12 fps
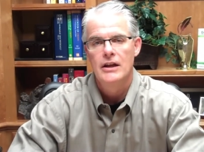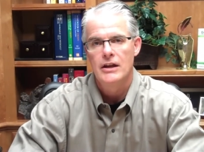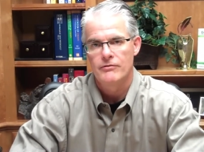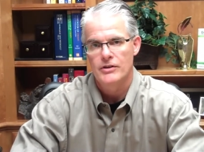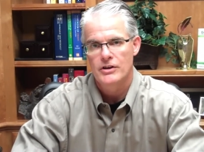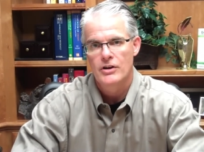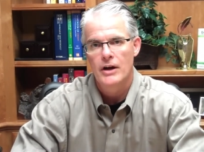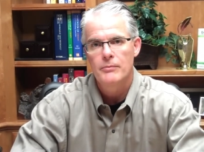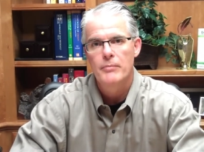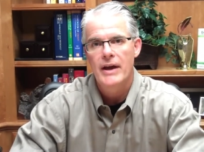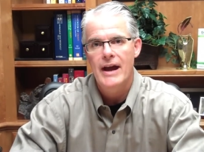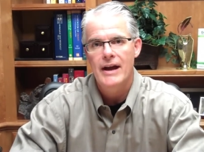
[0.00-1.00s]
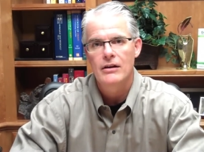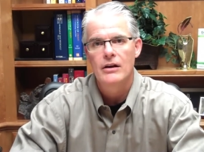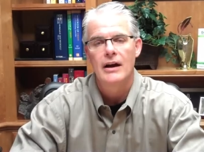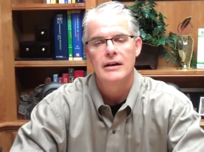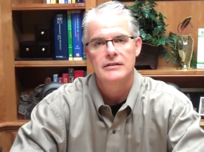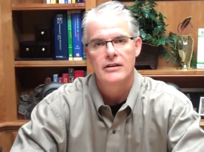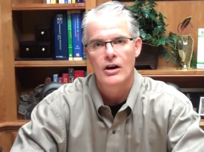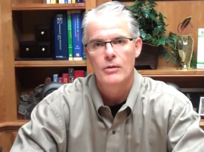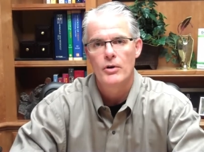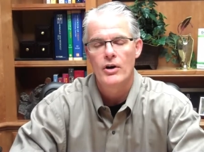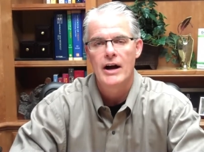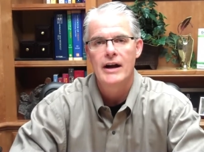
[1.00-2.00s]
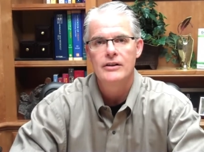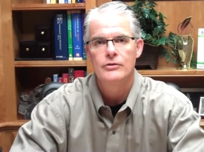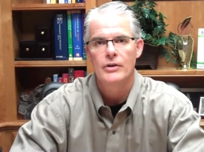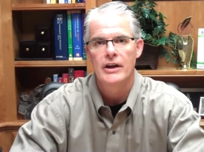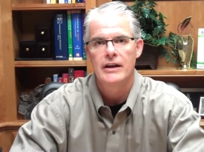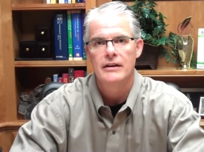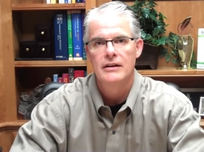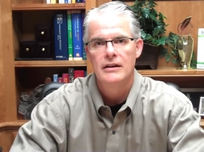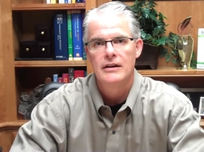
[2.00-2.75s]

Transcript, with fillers: If you cut back on carbohydrate,